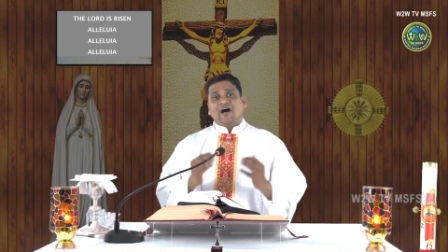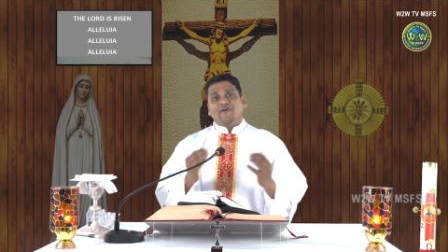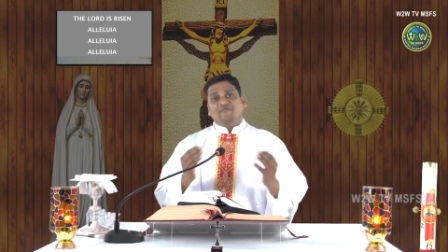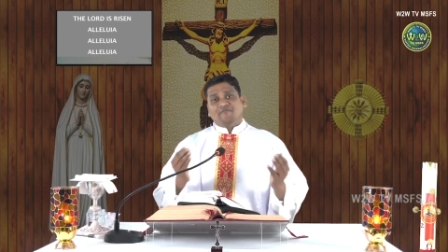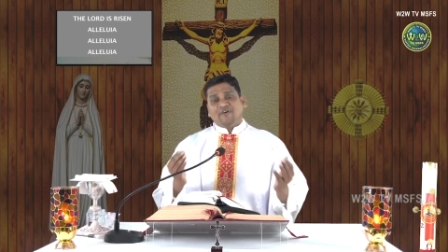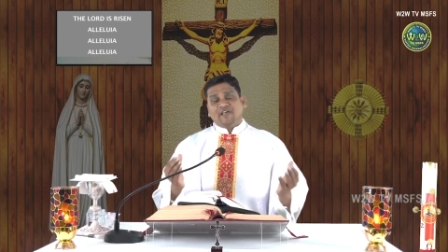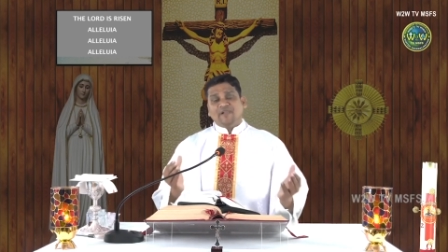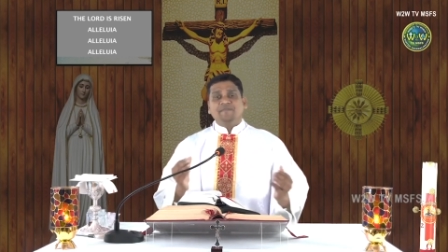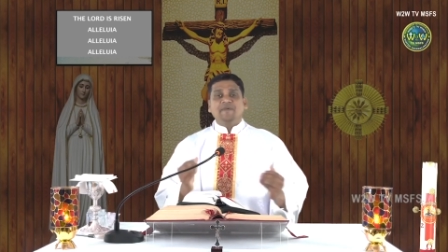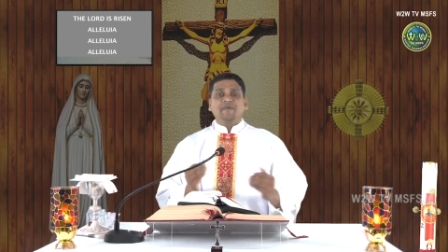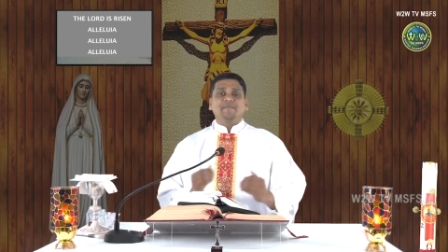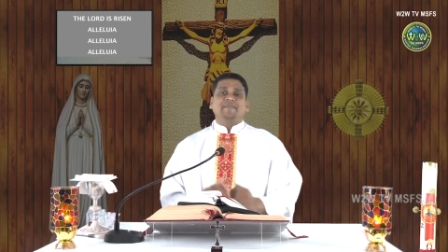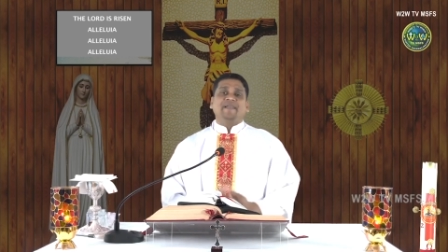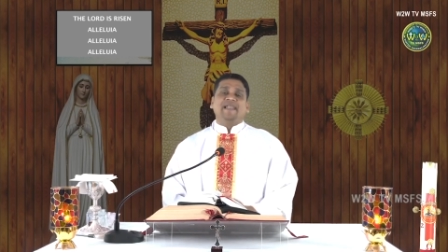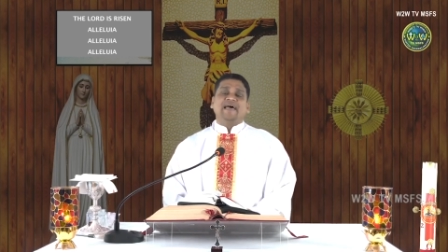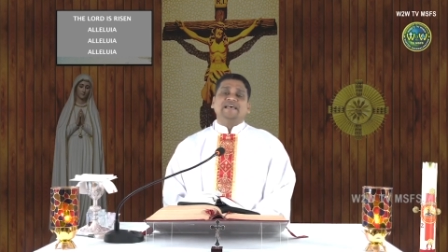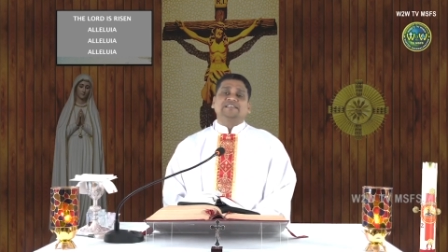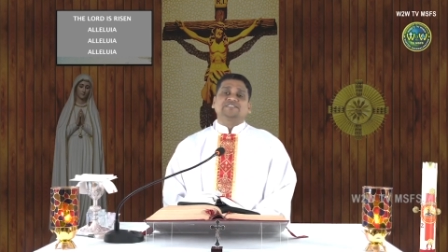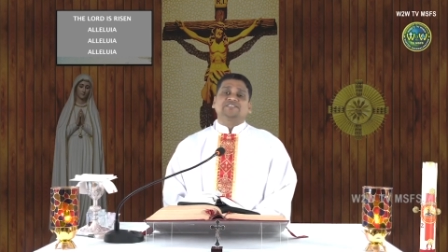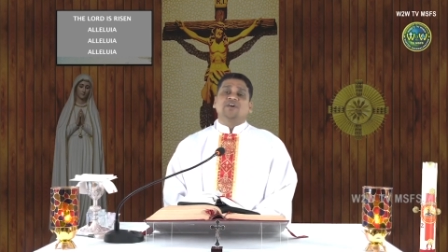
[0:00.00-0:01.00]
will be
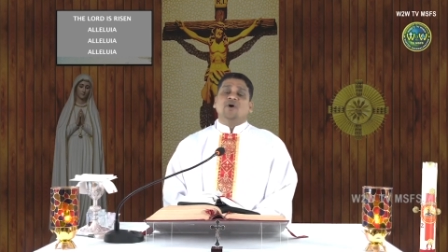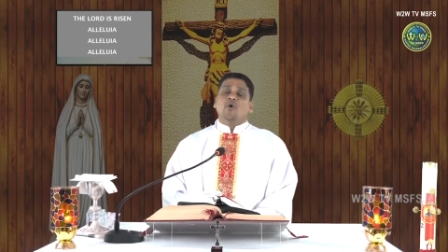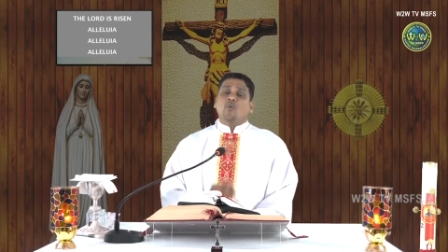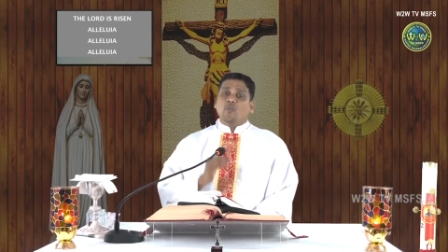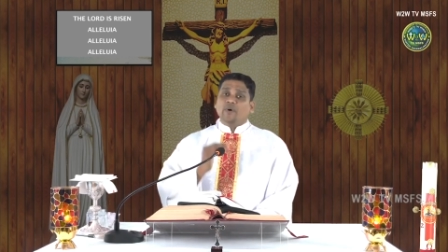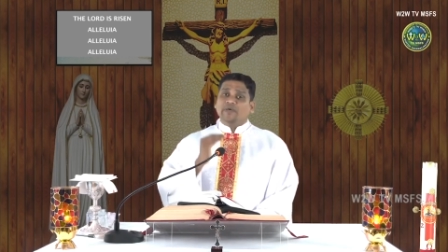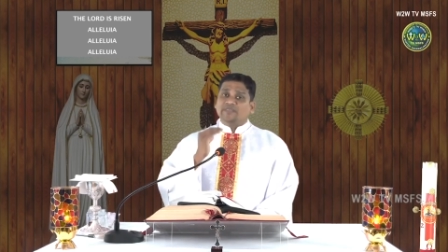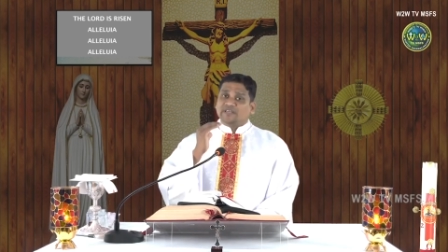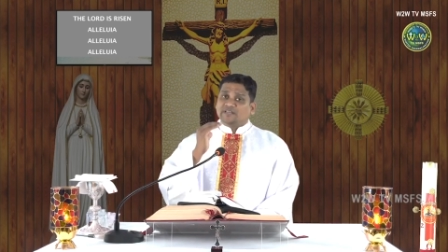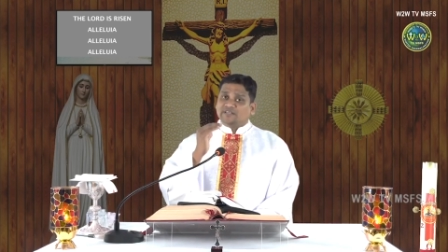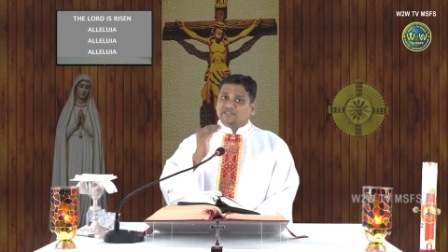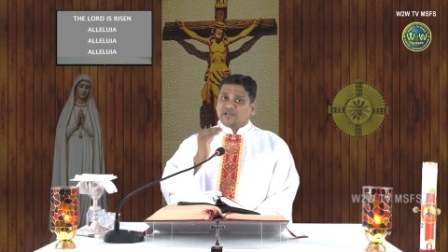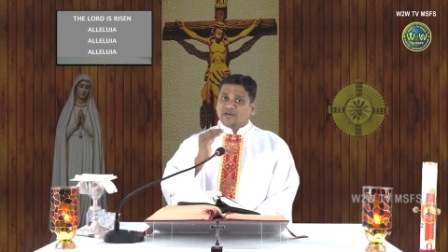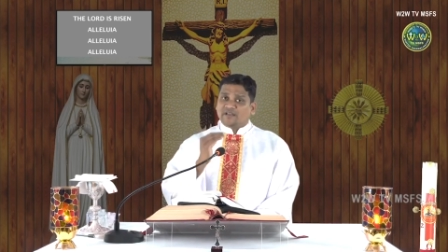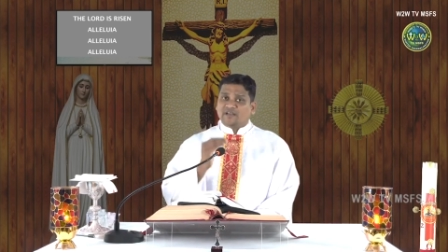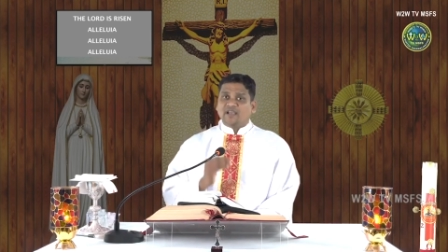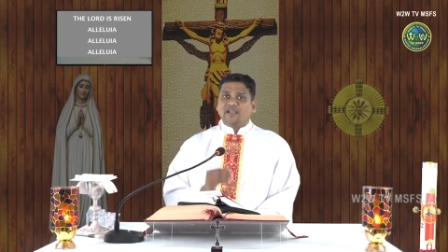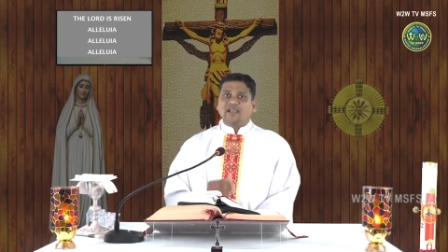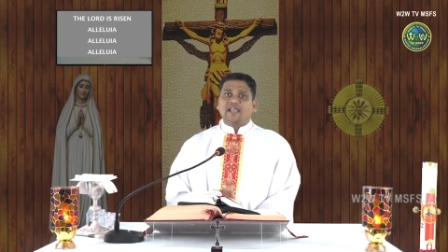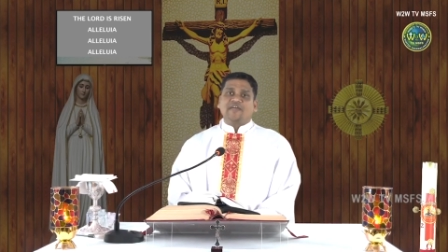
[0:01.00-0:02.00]
blessed with
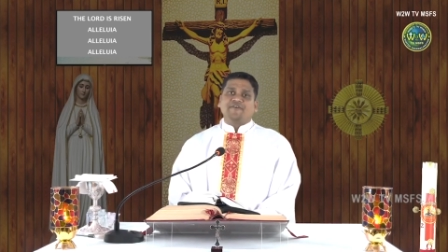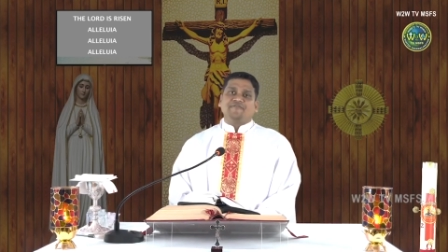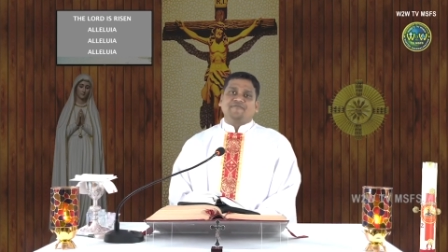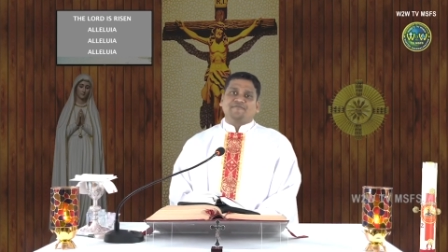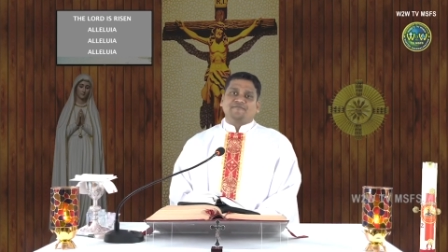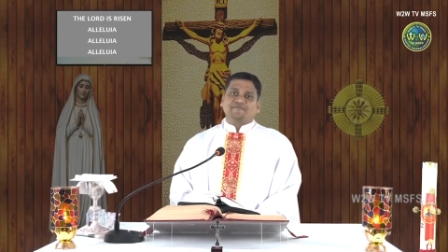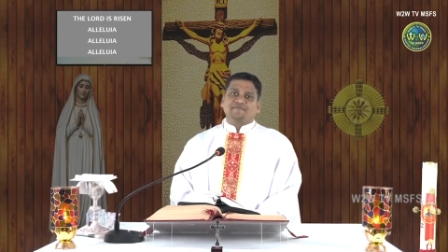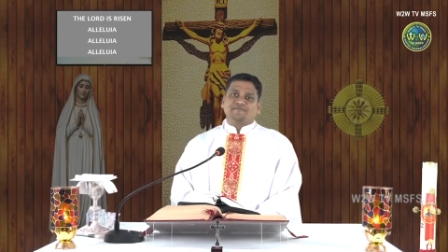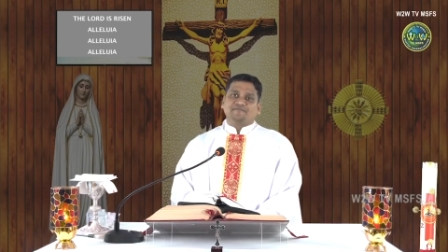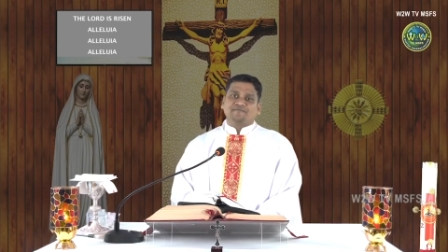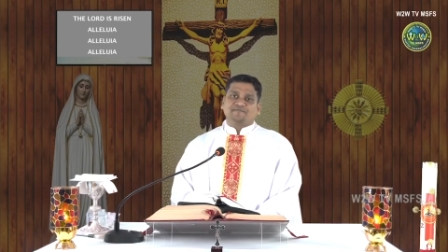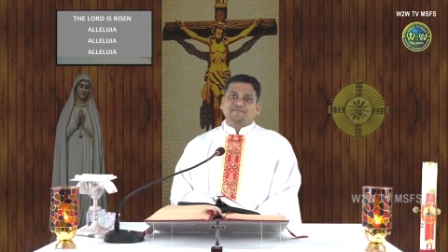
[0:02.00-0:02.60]
eternal life.